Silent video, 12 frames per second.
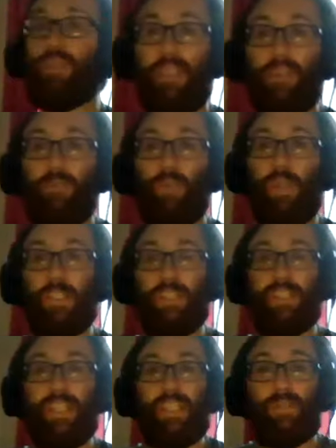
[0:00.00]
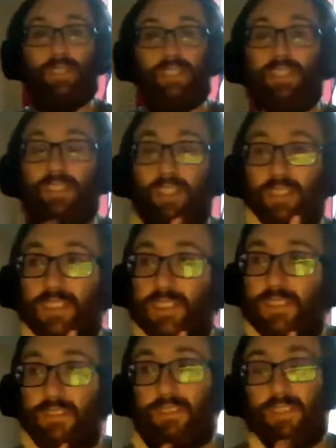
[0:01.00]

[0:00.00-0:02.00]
one of the things we discussed